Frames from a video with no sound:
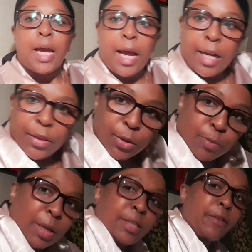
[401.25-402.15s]
And I thought
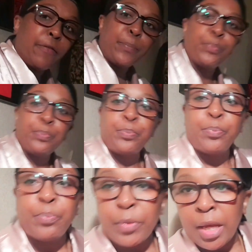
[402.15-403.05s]
to myself,
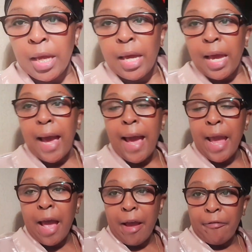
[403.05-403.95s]
I
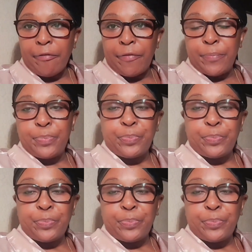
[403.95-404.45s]
have